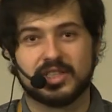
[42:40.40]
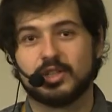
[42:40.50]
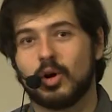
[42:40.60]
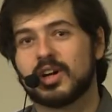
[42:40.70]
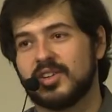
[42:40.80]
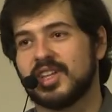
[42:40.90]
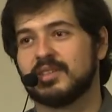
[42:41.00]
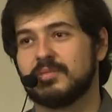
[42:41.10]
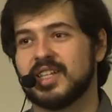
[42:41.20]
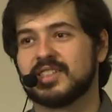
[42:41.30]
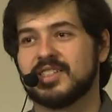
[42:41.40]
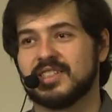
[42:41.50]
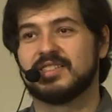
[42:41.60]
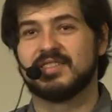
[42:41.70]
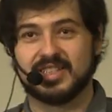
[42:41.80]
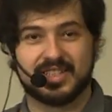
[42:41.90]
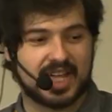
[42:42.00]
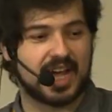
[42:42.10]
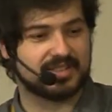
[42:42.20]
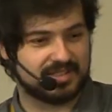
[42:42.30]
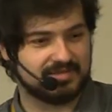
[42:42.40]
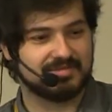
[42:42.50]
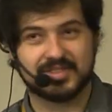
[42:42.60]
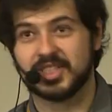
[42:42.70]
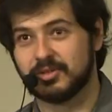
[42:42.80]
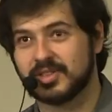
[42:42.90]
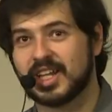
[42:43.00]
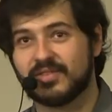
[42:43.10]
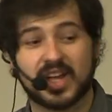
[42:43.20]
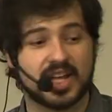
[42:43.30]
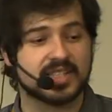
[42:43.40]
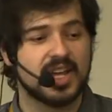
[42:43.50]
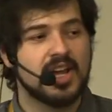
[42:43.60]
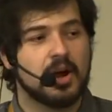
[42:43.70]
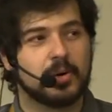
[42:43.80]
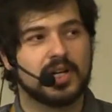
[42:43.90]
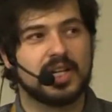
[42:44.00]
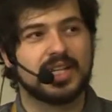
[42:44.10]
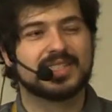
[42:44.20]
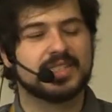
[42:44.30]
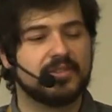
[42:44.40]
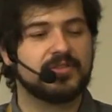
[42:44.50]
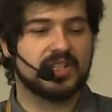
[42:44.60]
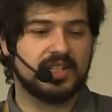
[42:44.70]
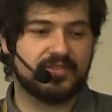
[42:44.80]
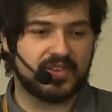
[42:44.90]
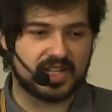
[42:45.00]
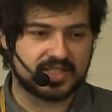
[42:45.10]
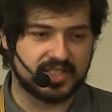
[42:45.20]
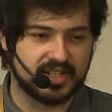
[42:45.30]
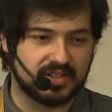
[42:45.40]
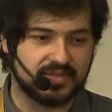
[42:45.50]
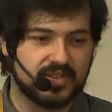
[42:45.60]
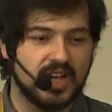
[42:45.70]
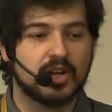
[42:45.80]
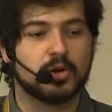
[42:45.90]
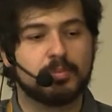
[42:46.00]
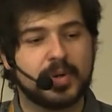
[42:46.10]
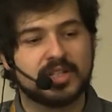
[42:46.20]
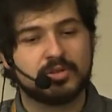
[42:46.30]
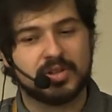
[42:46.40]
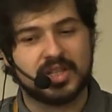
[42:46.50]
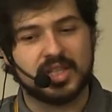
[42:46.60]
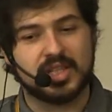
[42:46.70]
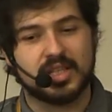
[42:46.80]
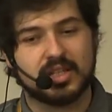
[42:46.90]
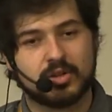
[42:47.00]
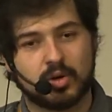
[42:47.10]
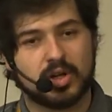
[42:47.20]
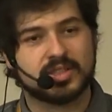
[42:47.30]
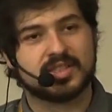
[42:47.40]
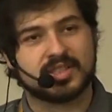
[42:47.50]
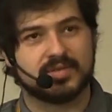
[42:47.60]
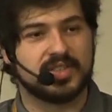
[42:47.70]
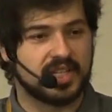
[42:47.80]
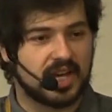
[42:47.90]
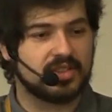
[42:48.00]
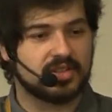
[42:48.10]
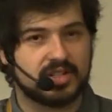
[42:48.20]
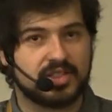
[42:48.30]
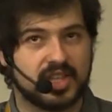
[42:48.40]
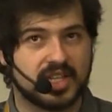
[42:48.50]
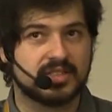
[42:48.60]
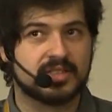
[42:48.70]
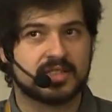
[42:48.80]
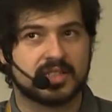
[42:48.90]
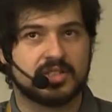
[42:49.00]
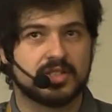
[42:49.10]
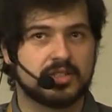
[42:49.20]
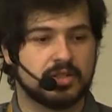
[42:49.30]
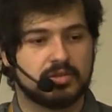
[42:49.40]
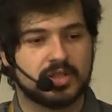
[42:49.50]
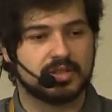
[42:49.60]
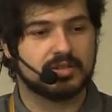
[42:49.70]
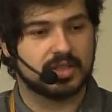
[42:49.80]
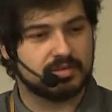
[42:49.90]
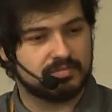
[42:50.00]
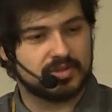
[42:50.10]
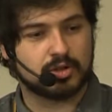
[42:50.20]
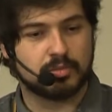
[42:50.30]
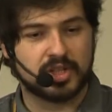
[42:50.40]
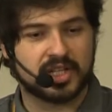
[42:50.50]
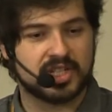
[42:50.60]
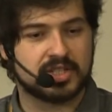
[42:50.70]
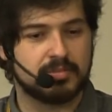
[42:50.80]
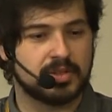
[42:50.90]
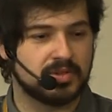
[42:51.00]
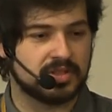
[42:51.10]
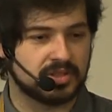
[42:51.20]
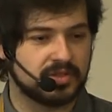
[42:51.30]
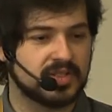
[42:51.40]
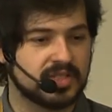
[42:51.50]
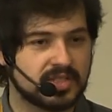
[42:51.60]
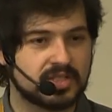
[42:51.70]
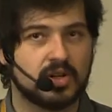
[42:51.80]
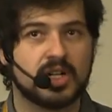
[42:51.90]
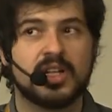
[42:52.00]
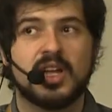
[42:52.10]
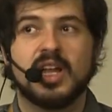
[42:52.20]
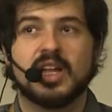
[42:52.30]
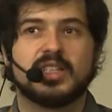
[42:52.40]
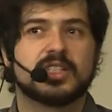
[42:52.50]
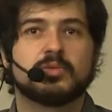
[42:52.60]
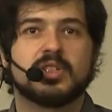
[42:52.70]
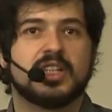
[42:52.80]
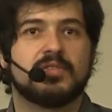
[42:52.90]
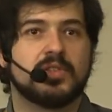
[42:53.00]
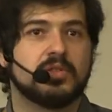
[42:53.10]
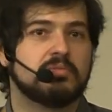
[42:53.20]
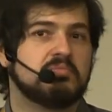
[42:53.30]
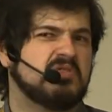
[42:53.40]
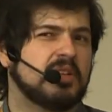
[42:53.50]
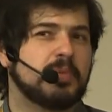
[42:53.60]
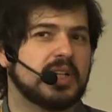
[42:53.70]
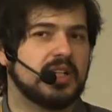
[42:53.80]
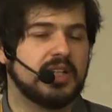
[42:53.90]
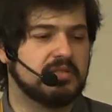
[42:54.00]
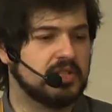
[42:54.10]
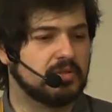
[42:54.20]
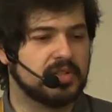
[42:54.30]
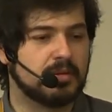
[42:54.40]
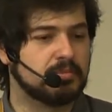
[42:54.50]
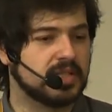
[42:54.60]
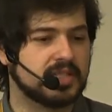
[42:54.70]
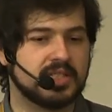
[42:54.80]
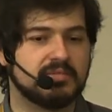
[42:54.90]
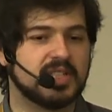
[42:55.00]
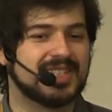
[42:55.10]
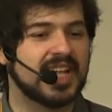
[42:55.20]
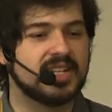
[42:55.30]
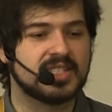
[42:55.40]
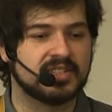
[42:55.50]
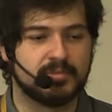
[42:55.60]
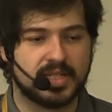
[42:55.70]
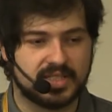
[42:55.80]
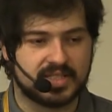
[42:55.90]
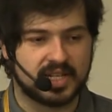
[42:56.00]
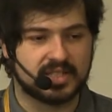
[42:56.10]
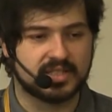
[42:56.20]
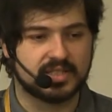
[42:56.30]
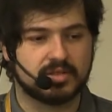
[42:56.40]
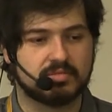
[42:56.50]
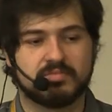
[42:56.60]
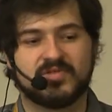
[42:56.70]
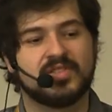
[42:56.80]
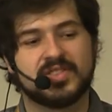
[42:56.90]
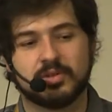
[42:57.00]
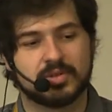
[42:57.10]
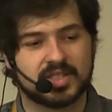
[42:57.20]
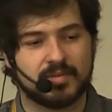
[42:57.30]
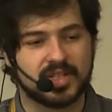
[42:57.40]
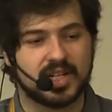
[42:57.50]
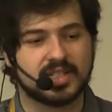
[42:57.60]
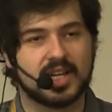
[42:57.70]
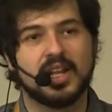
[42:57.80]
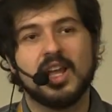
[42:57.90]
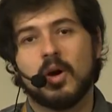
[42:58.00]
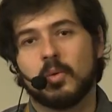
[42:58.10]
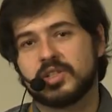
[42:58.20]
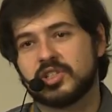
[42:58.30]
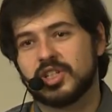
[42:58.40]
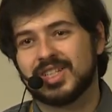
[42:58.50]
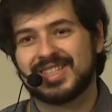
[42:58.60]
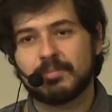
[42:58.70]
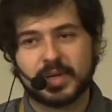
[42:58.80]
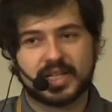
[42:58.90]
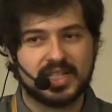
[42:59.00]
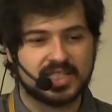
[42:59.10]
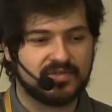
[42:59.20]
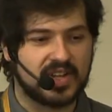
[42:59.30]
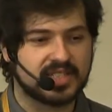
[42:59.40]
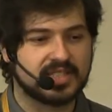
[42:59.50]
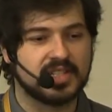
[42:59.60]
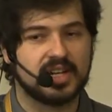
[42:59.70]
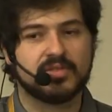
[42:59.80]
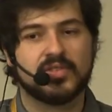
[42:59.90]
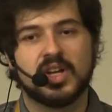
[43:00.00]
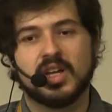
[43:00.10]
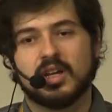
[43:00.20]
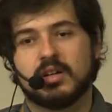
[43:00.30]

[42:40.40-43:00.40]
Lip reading: logarithm isn't that, that fast? Well, it's definitely fast enough. Compared to the costs of the other things, such as, the communication between servers and so on, this will give you typically, numbers in the tens of milliseconds, 50 or something like that, which typically is fast enough.